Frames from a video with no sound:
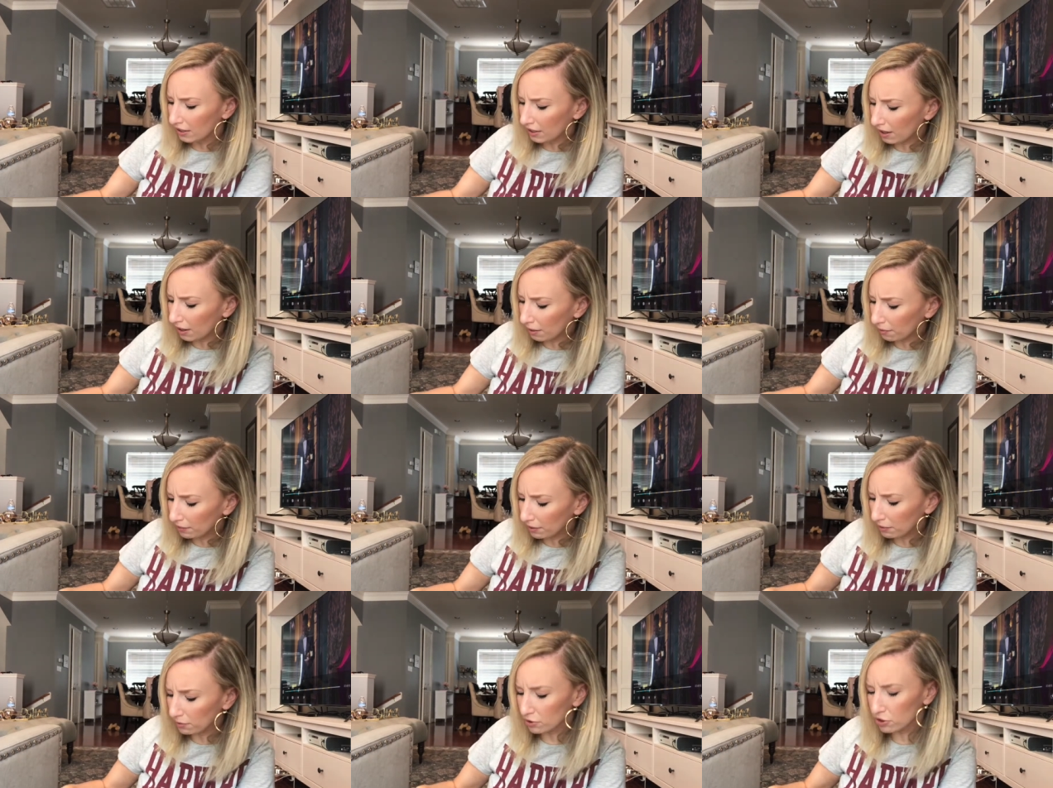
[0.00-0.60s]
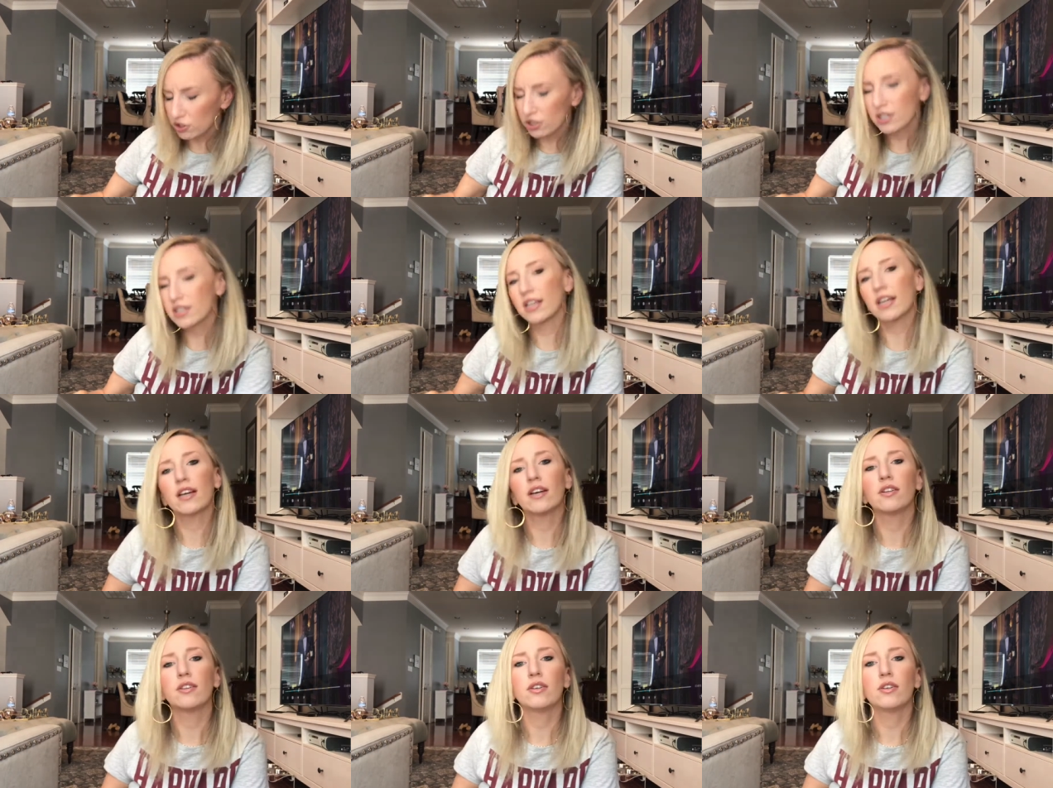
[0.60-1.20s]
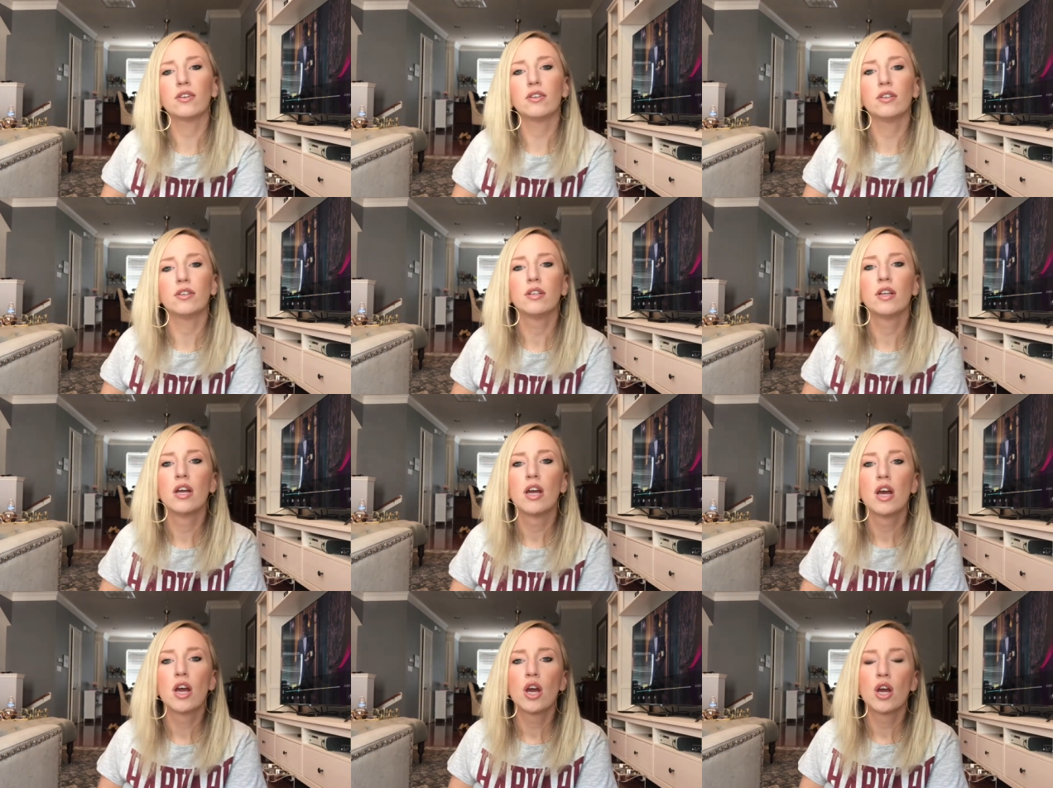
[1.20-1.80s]
Um, it was just like a
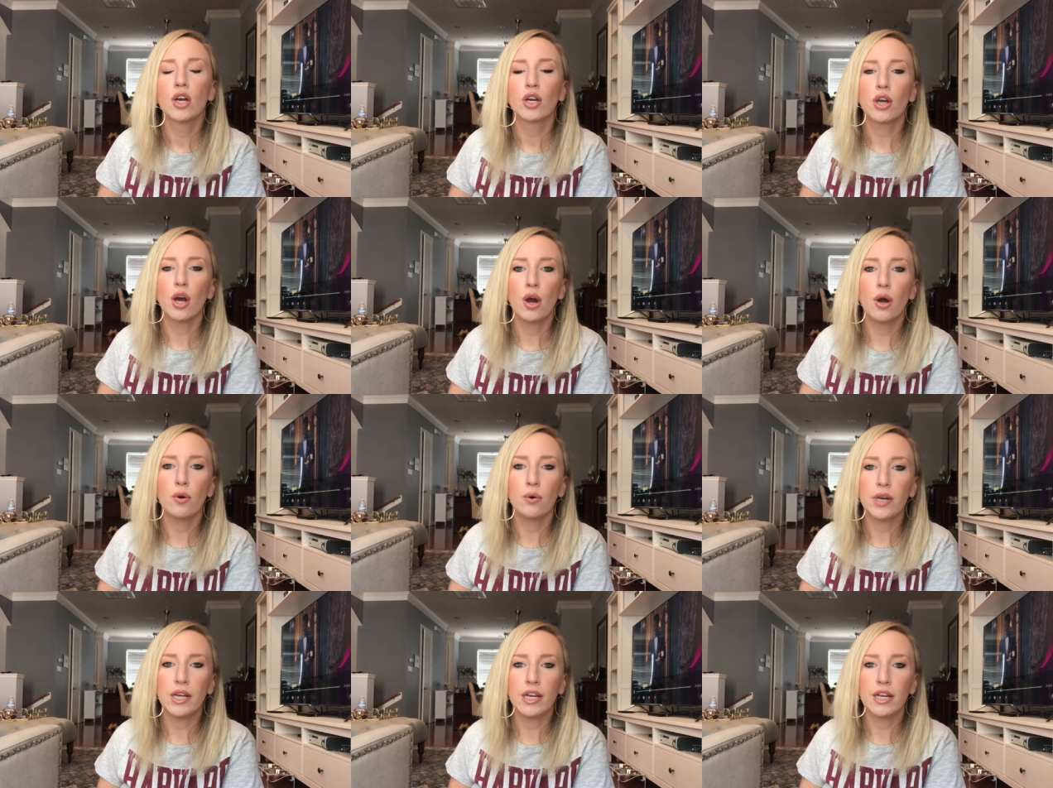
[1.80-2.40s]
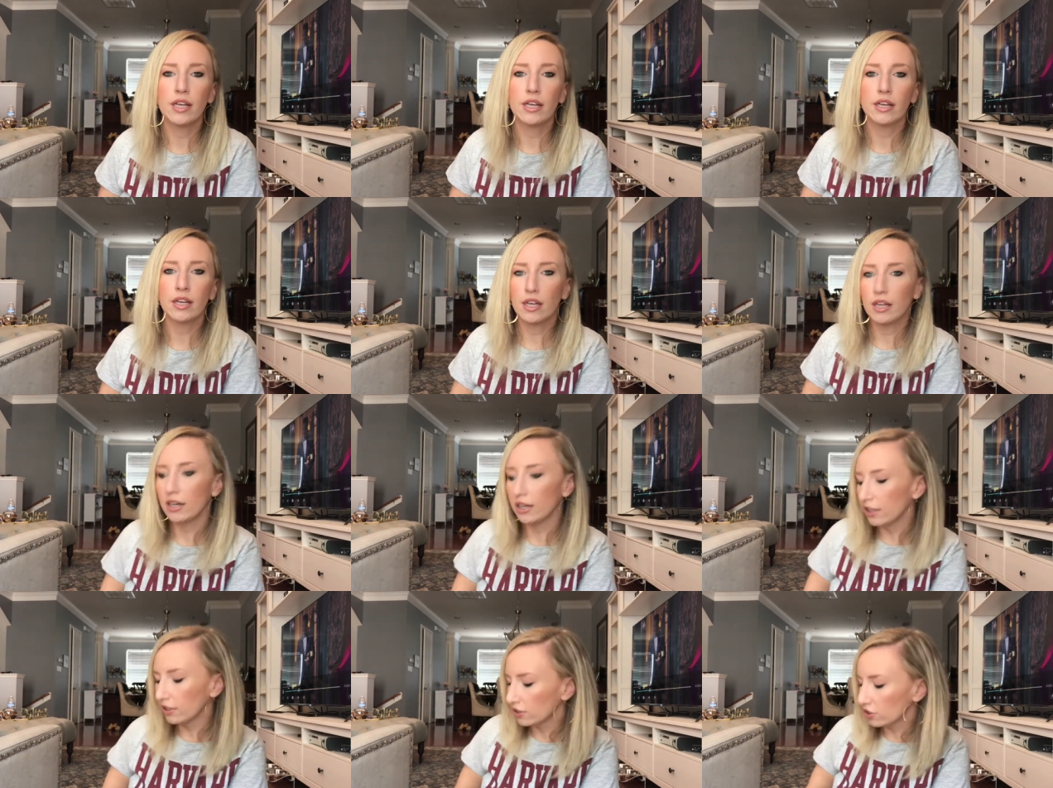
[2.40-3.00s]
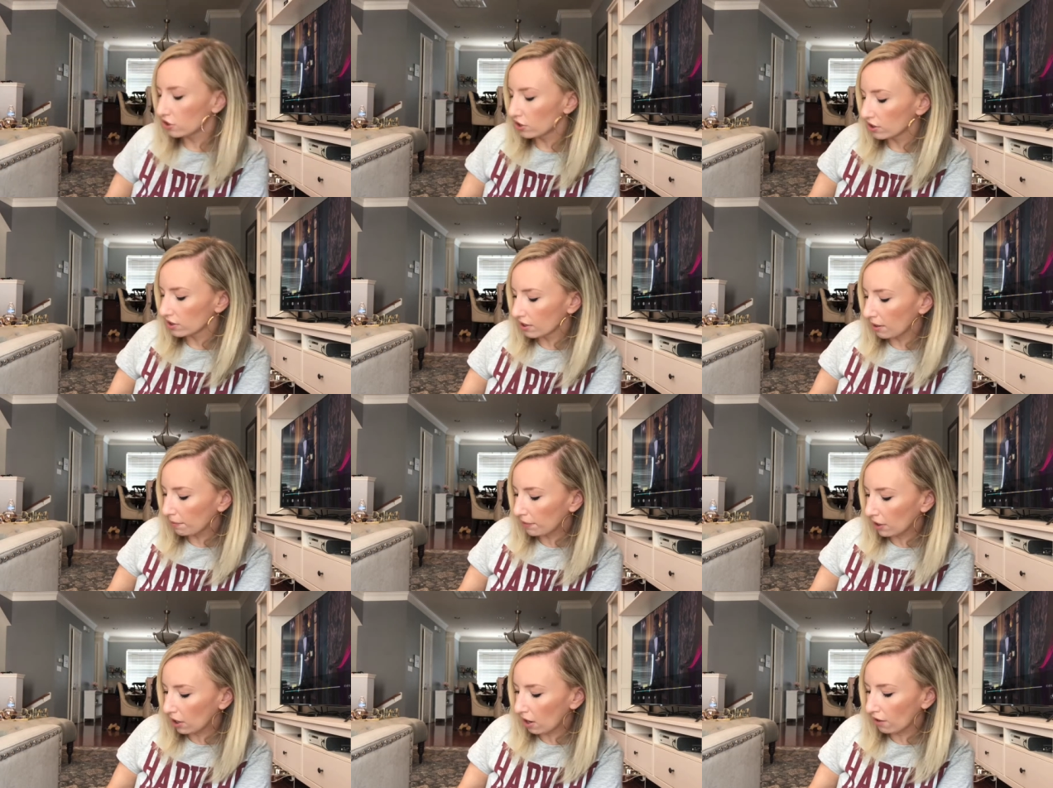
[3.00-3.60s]
little coating and it's just
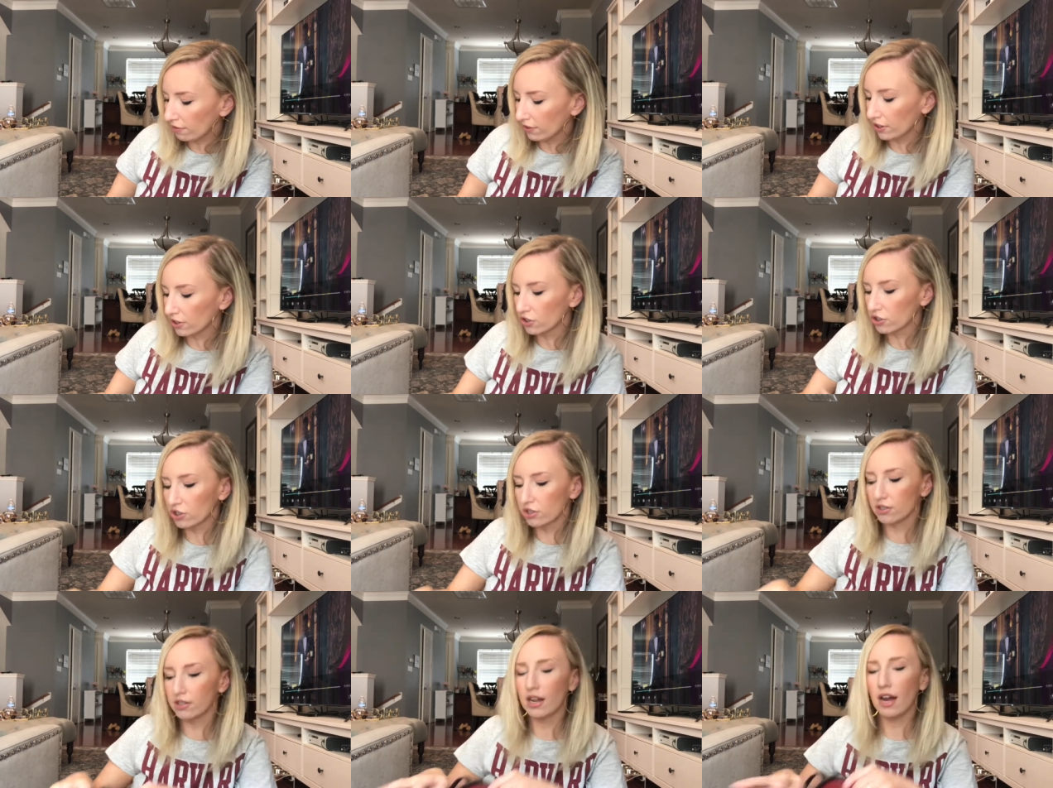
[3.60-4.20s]
coming off and it just,